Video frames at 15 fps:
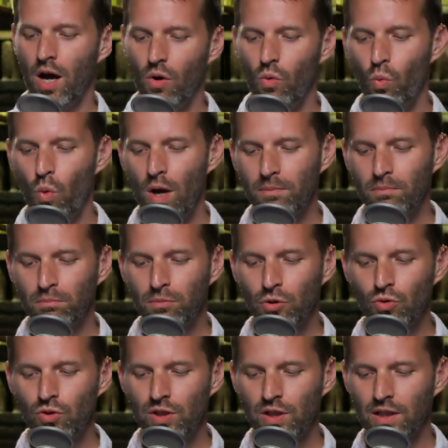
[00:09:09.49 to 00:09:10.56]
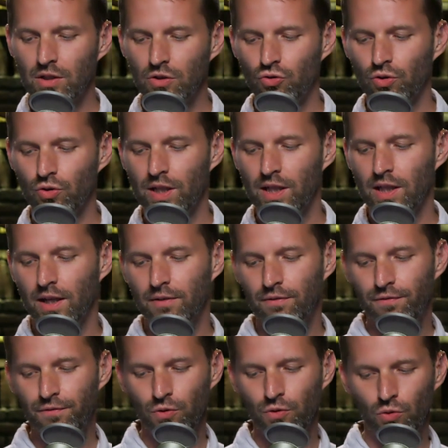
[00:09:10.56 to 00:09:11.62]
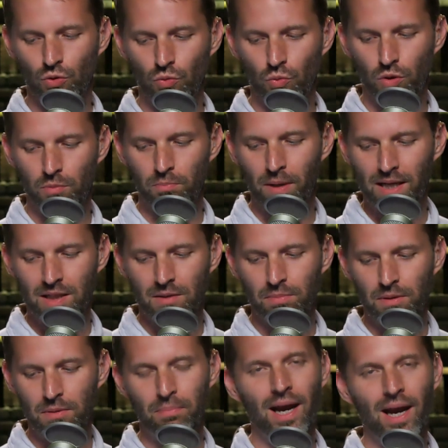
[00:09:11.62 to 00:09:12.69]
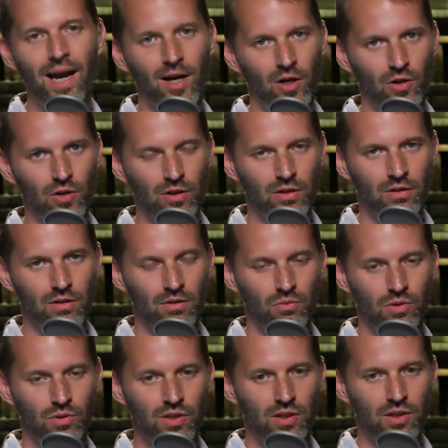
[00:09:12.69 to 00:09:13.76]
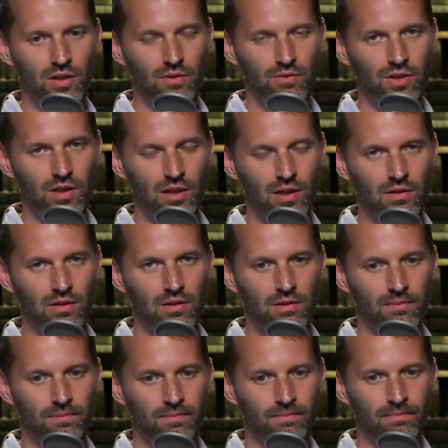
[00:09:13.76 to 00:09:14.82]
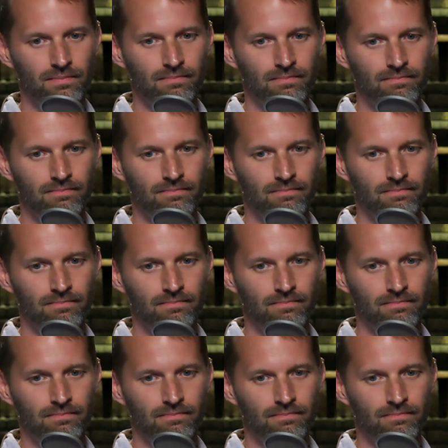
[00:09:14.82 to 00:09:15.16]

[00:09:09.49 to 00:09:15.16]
What music, drink, and food would best be paired with City of Stairs? Uh,